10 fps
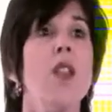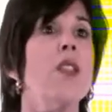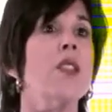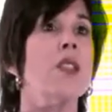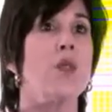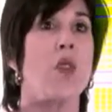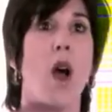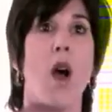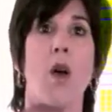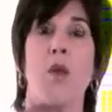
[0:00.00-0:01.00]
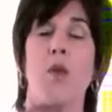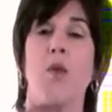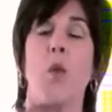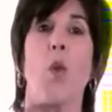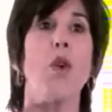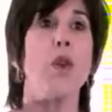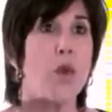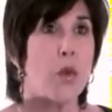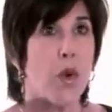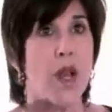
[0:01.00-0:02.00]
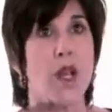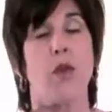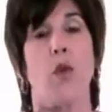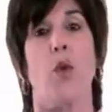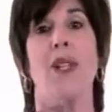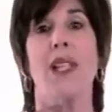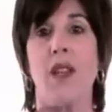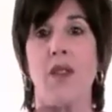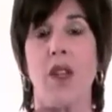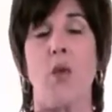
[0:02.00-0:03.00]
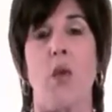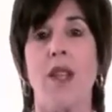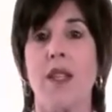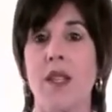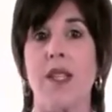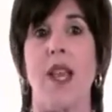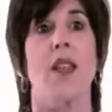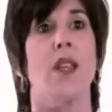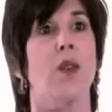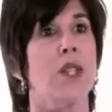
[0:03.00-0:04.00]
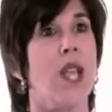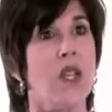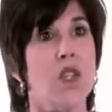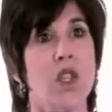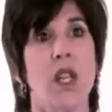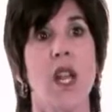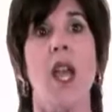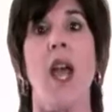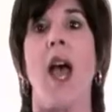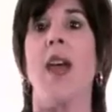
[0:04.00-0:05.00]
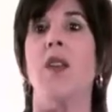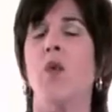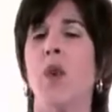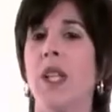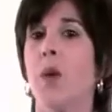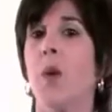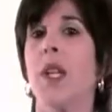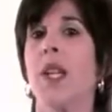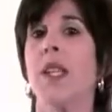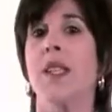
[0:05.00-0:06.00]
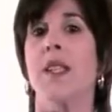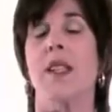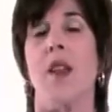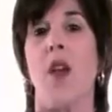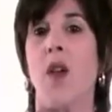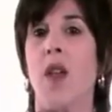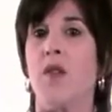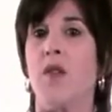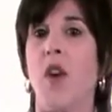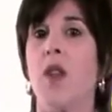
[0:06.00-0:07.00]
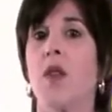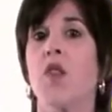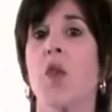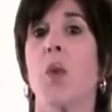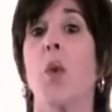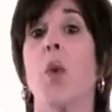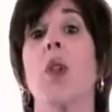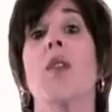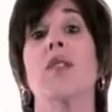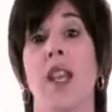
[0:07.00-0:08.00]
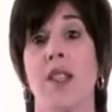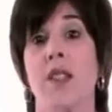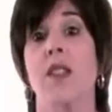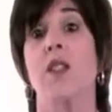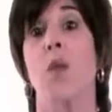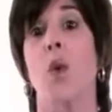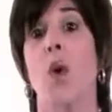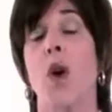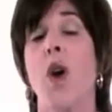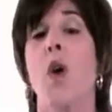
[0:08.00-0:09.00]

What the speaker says: This is a wonderful product for relieving redness and irritation. And really what it is it follows the rule of less is more.